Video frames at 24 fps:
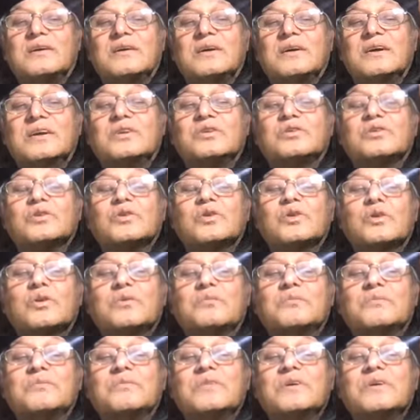into
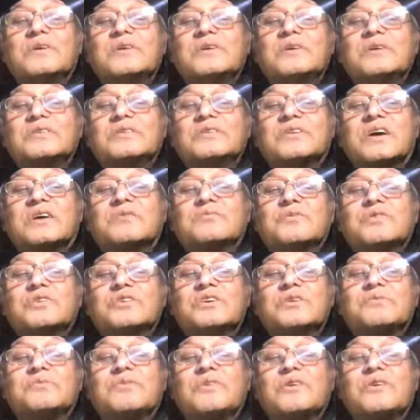whom Sheikh
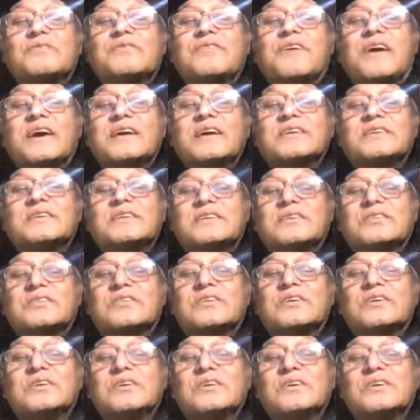Mujib confided
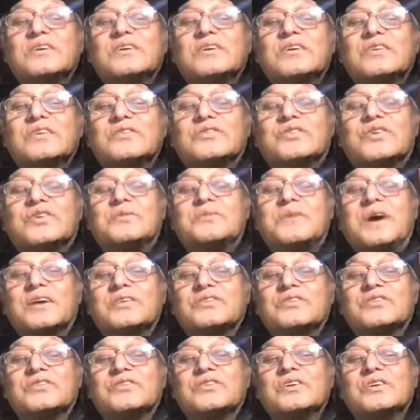so
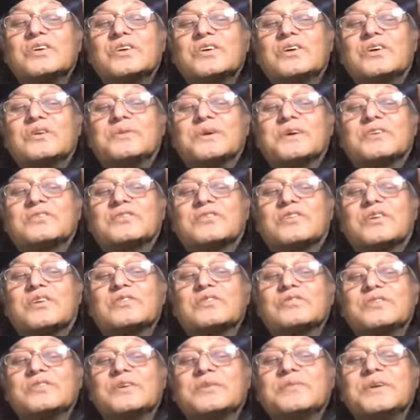much of
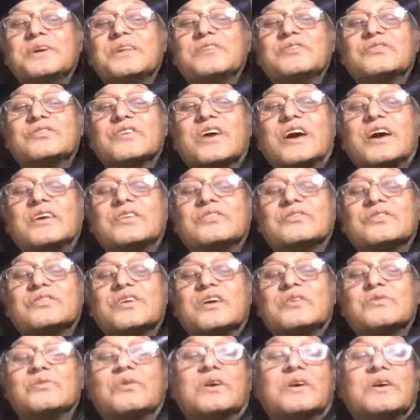exclusive insights
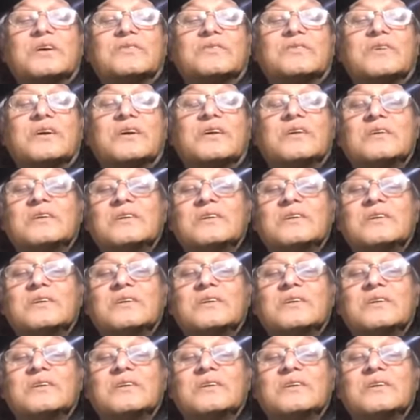and whatever?